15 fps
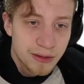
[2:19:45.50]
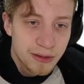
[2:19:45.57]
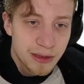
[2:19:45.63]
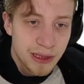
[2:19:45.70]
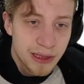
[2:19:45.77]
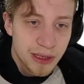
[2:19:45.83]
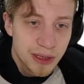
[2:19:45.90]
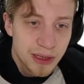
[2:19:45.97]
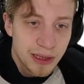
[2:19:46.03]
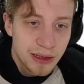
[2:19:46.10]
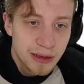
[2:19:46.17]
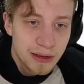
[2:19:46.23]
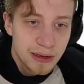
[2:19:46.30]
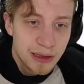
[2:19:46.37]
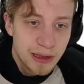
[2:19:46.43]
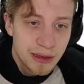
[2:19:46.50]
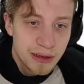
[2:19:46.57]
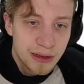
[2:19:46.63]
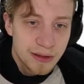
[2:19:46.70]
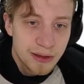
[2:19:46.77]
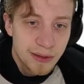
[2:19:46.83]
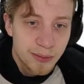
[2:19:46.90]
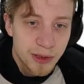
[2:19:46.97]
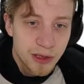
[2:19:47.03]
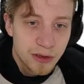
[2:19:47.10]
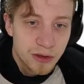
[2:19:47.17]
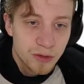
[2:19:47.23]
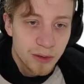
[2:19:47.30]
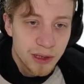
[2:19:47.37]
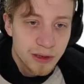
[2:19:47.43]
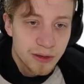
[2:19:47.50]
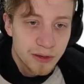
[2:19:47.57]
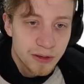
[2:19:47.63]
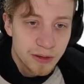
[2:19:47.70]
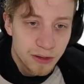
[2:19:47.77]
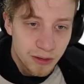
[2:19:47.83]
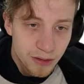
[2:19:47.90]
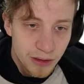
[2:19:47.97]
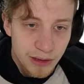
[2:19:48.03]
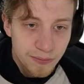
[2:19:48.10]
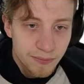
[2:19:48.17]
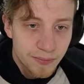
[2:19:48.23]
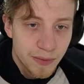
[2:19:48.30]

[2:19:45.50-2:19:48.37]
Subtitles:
actually clear this up just to a story.